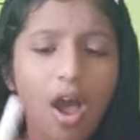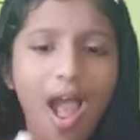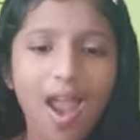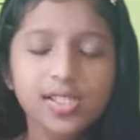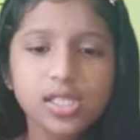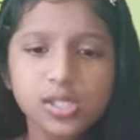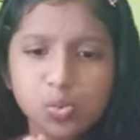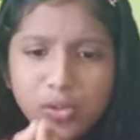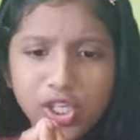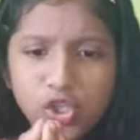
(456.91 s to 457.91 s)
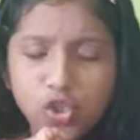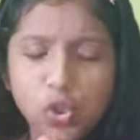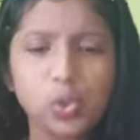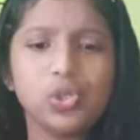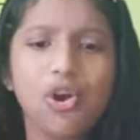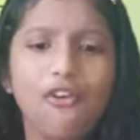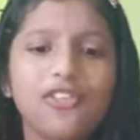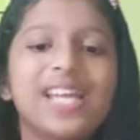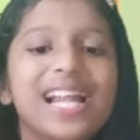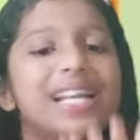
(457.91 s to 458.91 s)
and the sweet juice
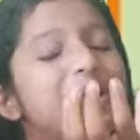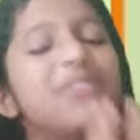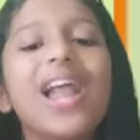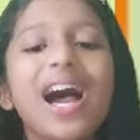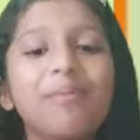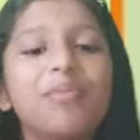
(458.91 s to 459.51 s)
of that flower,